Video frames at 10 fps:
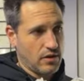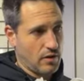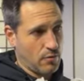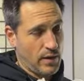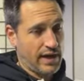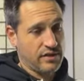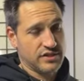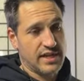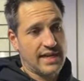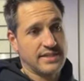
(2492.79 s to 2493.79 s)
or regular
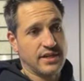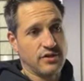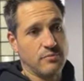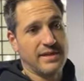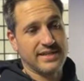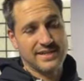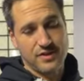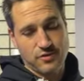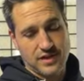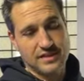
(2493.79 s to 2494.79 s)
sizing glue because it
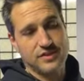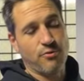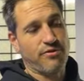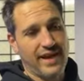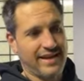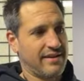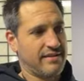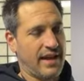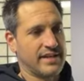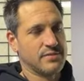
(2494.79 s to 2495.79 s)
goes on so thick and
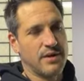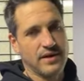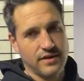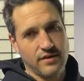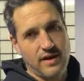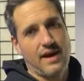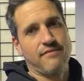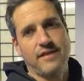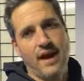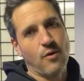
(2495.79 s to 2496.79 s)
it takes what, you know,
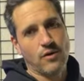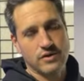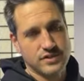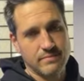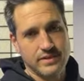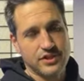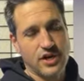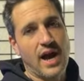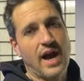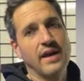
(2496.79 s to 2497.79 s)
half an hour or something to
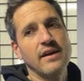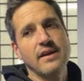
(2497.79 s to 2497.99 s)
dry.